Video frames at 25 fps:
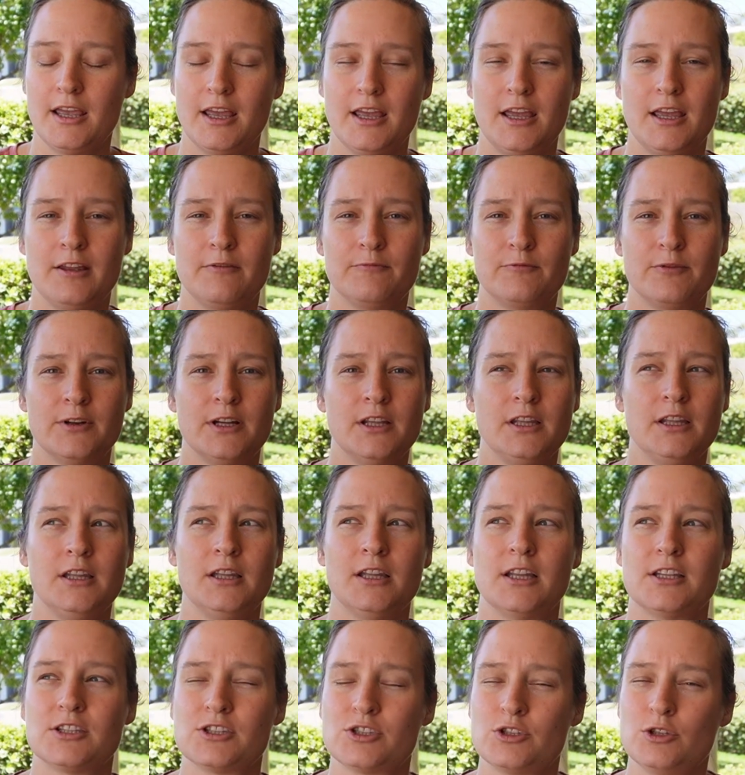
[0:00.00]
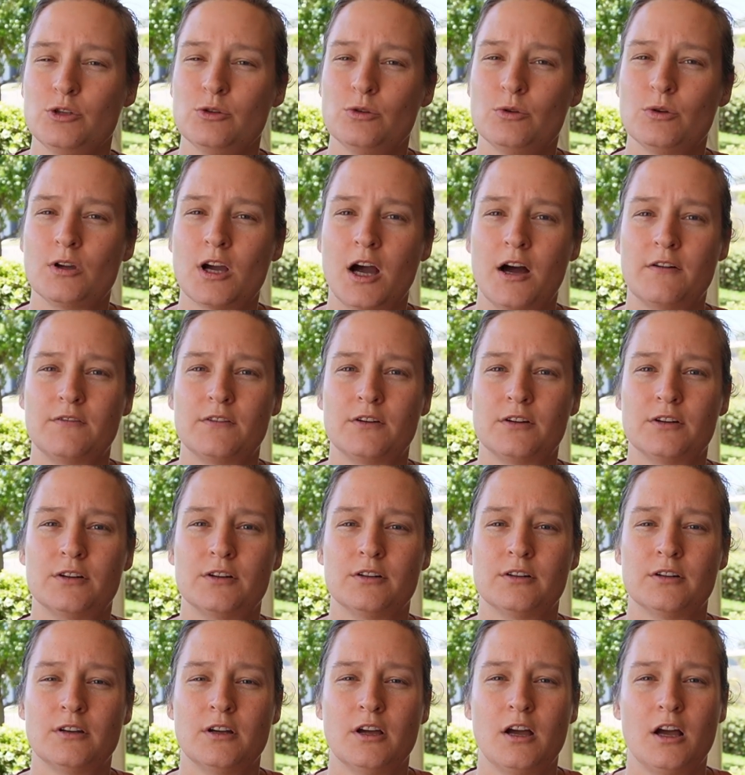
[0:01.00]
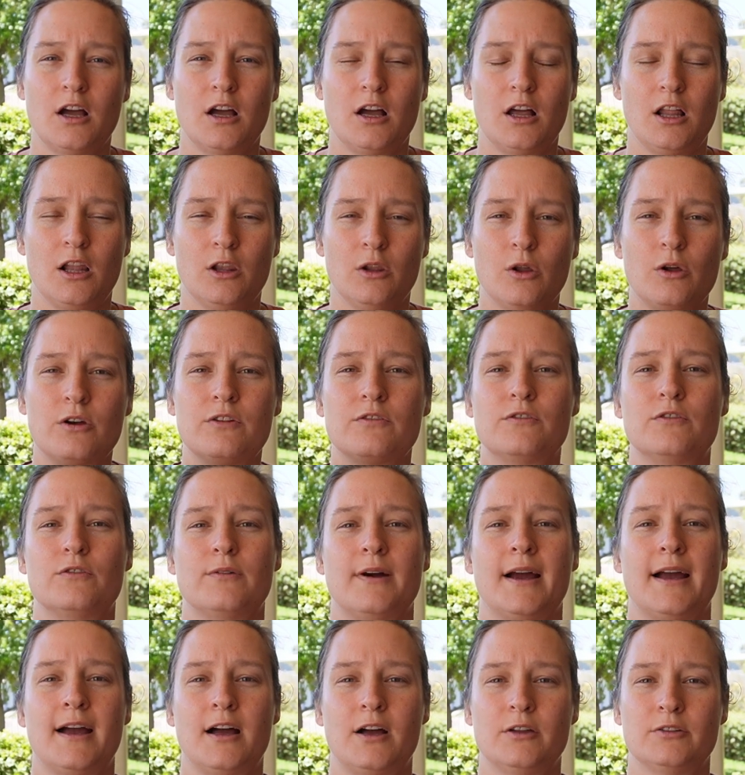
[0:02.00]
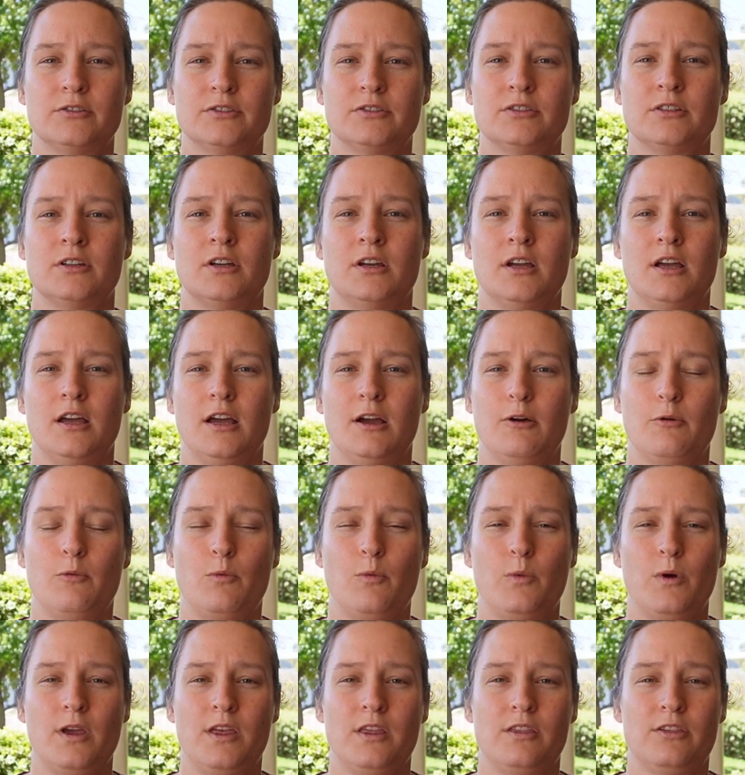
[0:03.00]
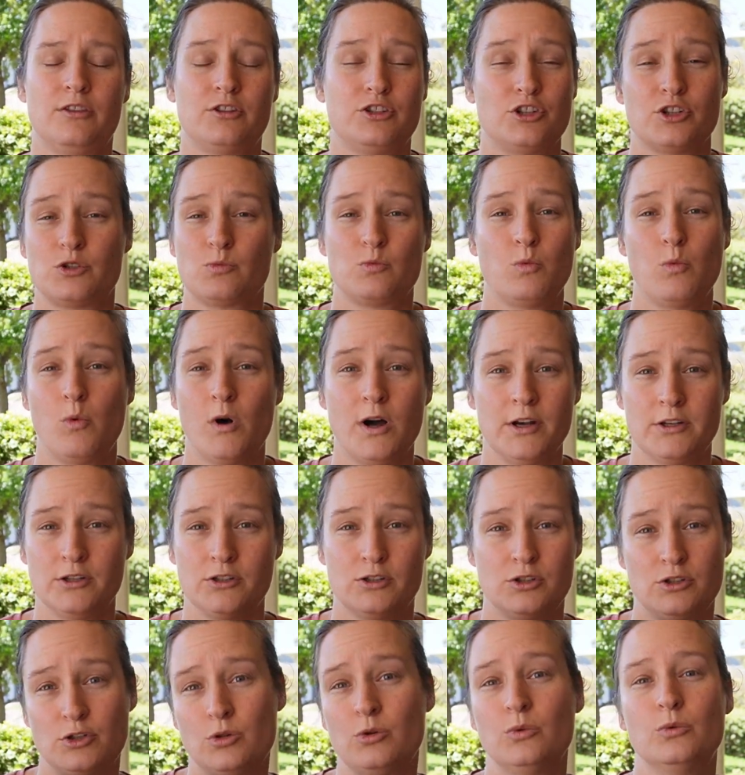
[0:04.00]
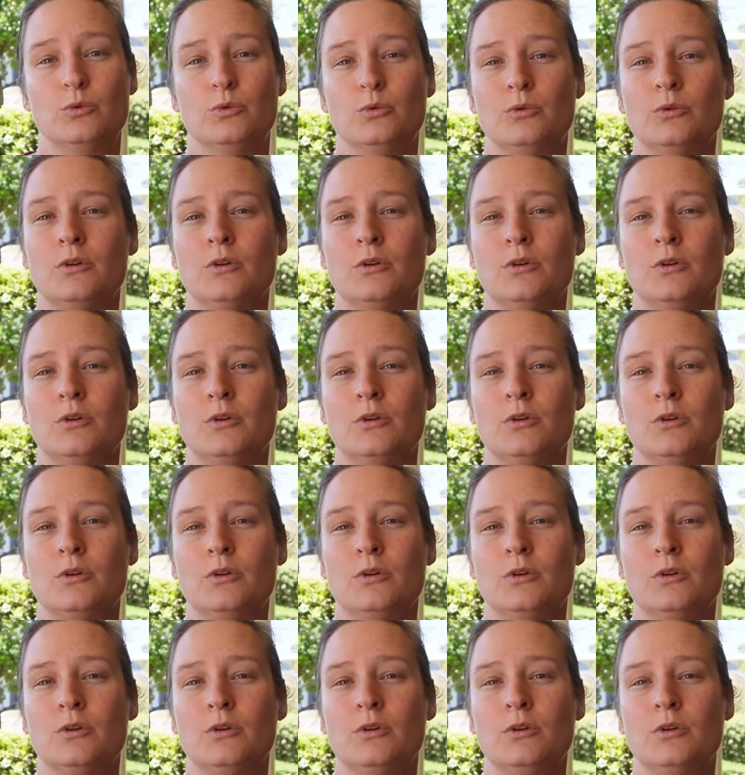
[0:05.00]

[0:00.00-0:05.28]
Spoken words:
it really lets you cover a lot of ground with just one tool.